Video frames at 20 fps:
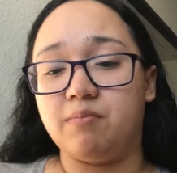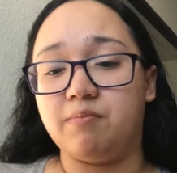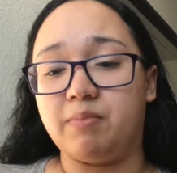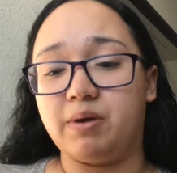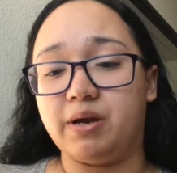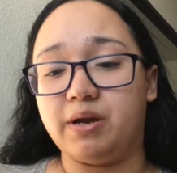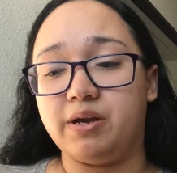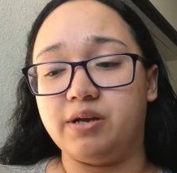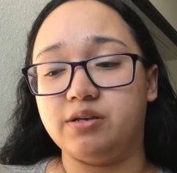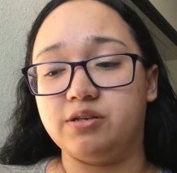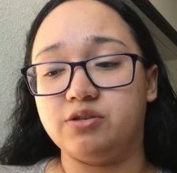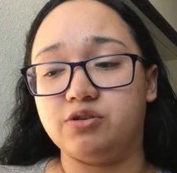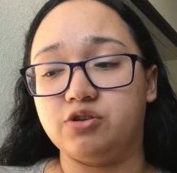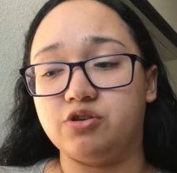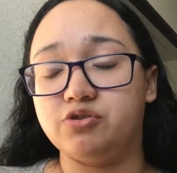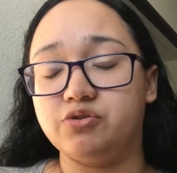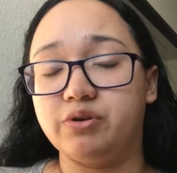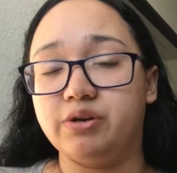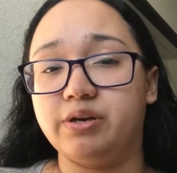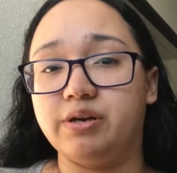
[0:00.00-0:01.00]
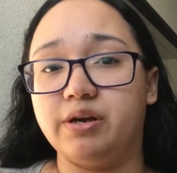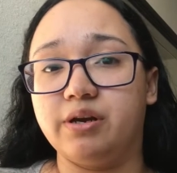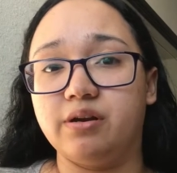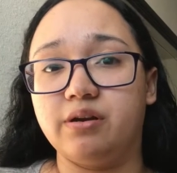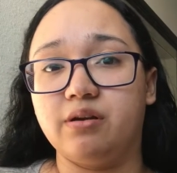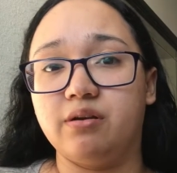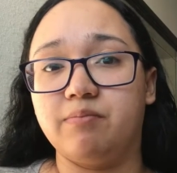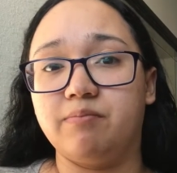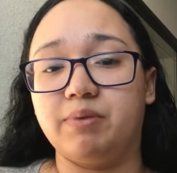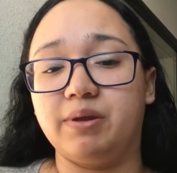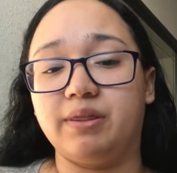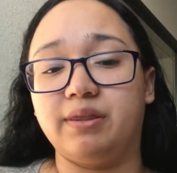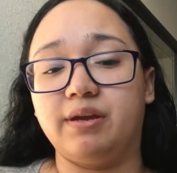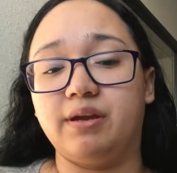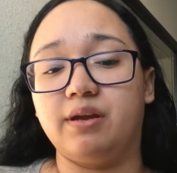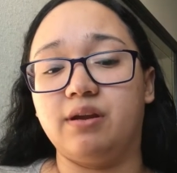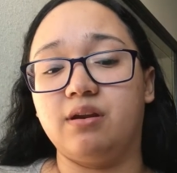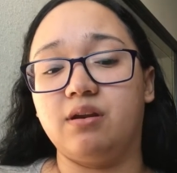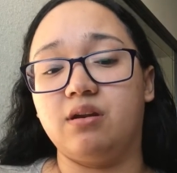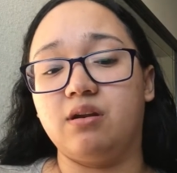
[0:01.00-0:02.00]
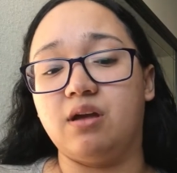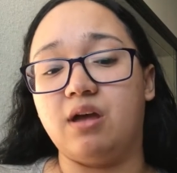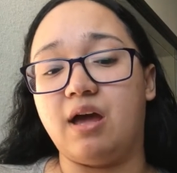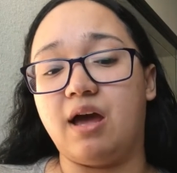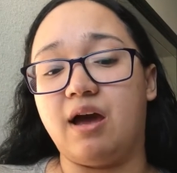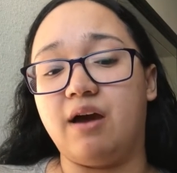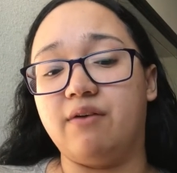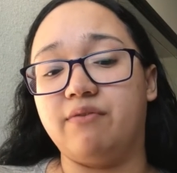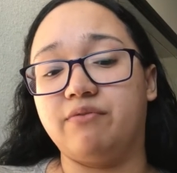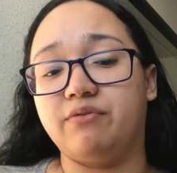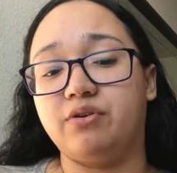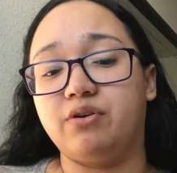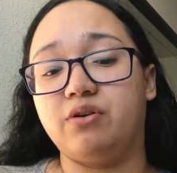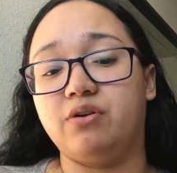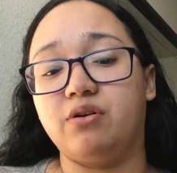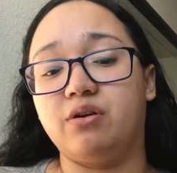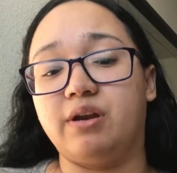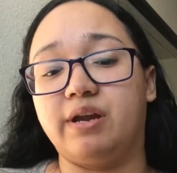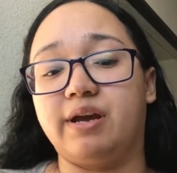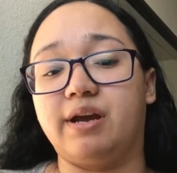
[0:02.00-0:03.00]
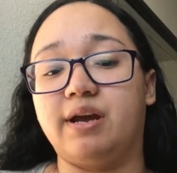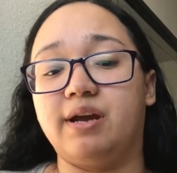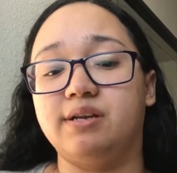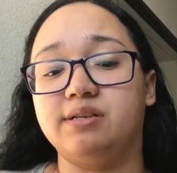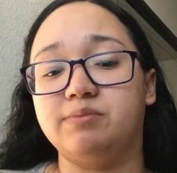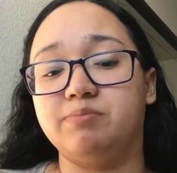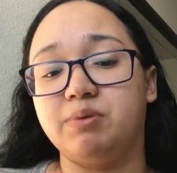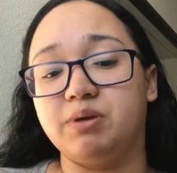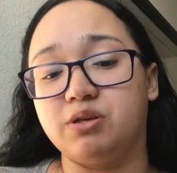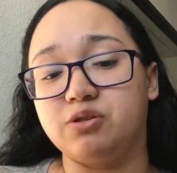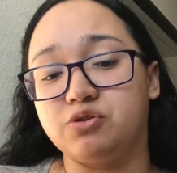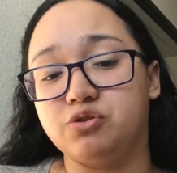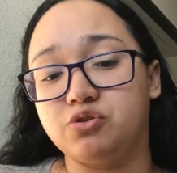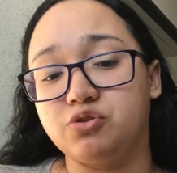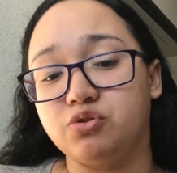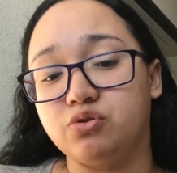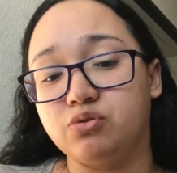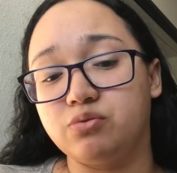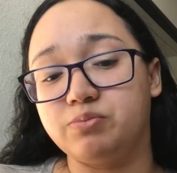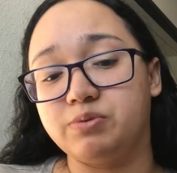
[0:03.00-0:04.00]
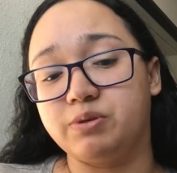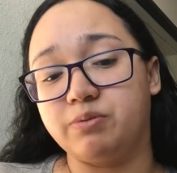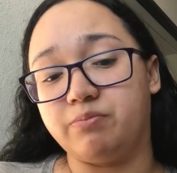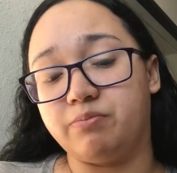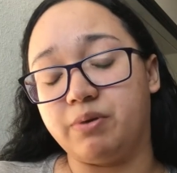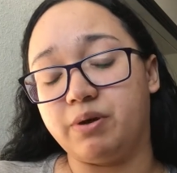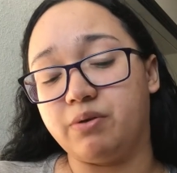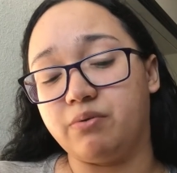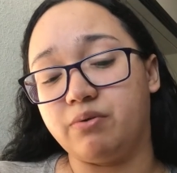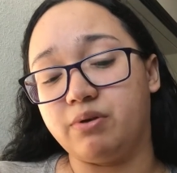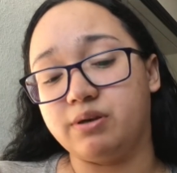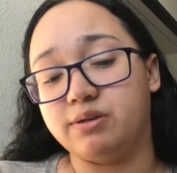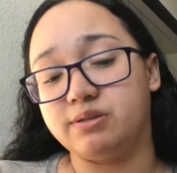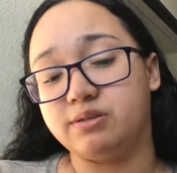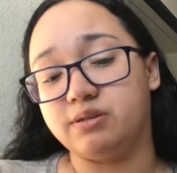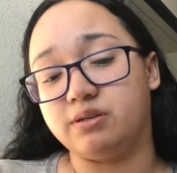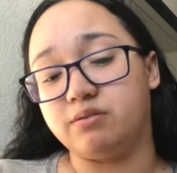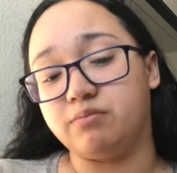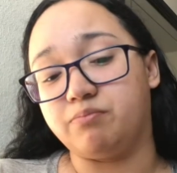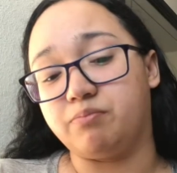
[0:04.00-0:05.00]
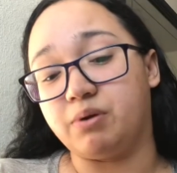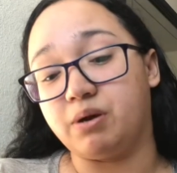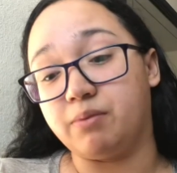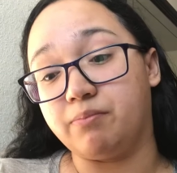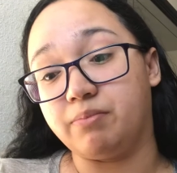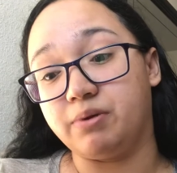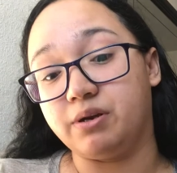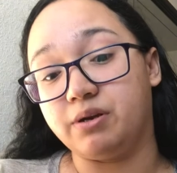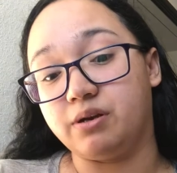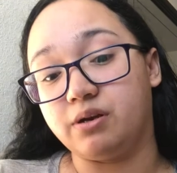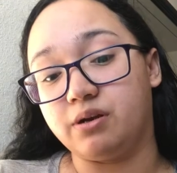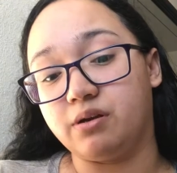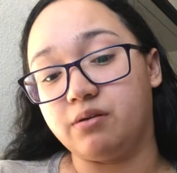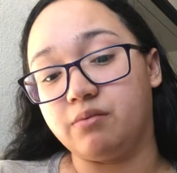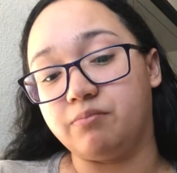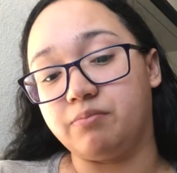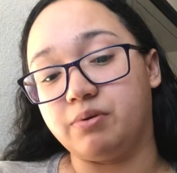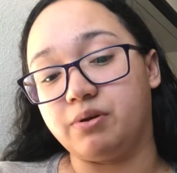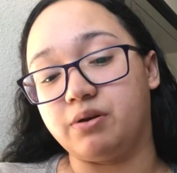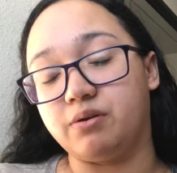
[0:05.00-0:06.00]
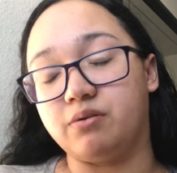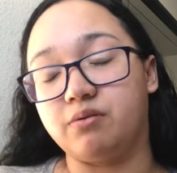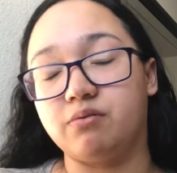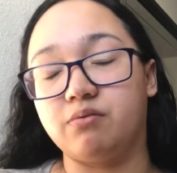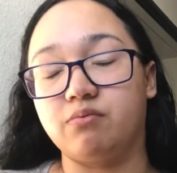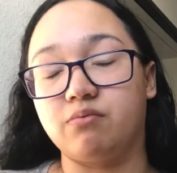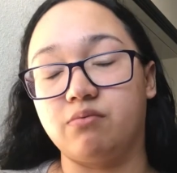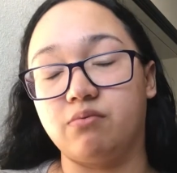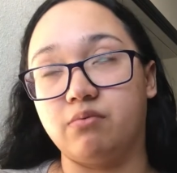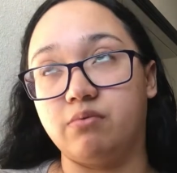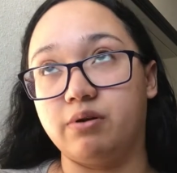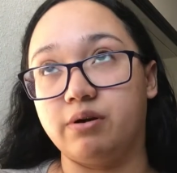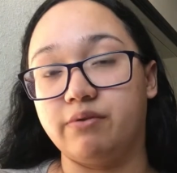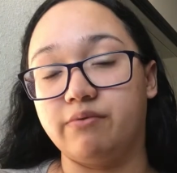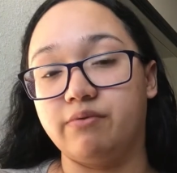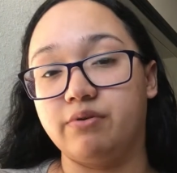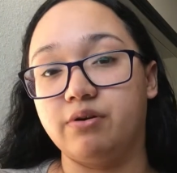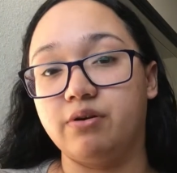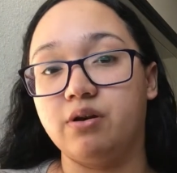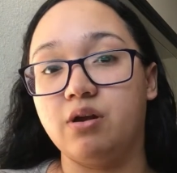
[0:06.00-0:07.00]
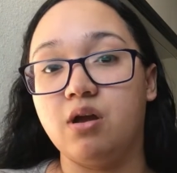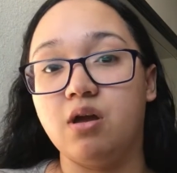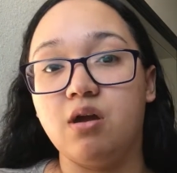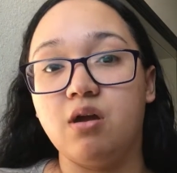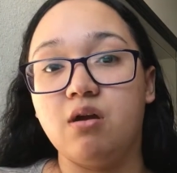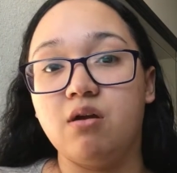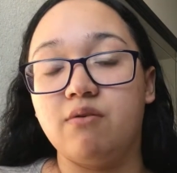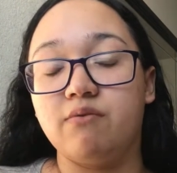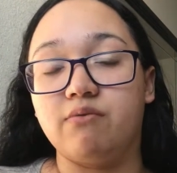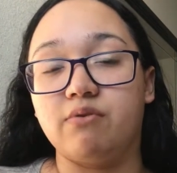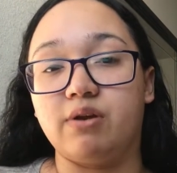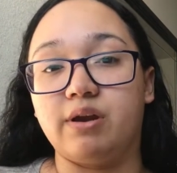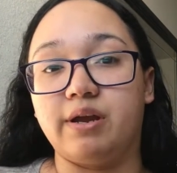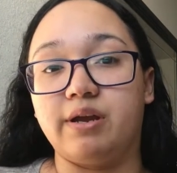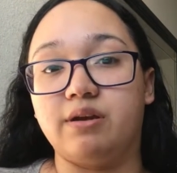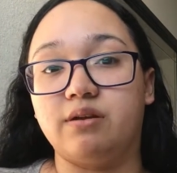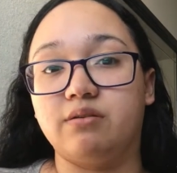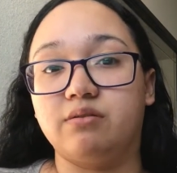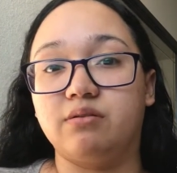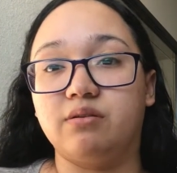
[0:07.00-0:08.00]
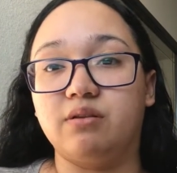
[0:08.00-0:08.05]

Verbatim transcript: my surgery done but then after like I had to be on soups and bed rest and pump and dump and whatever for like